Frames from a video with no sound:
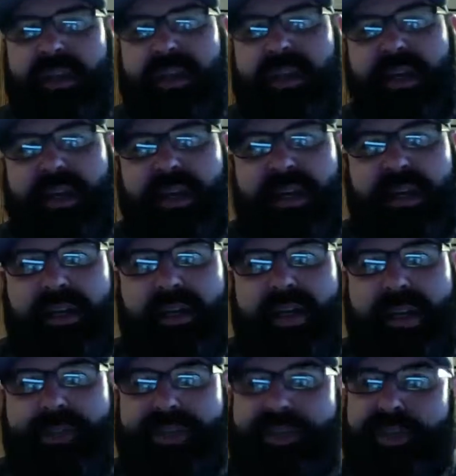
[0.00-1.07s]

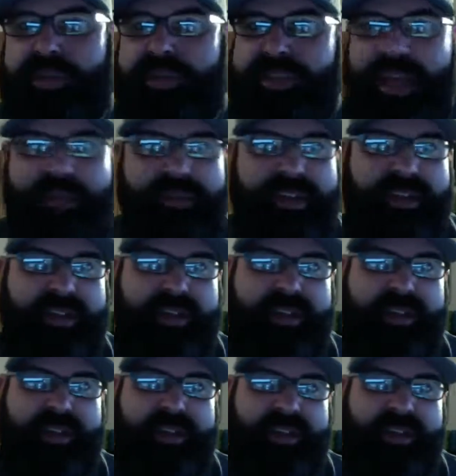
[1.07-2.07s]
Episode 7,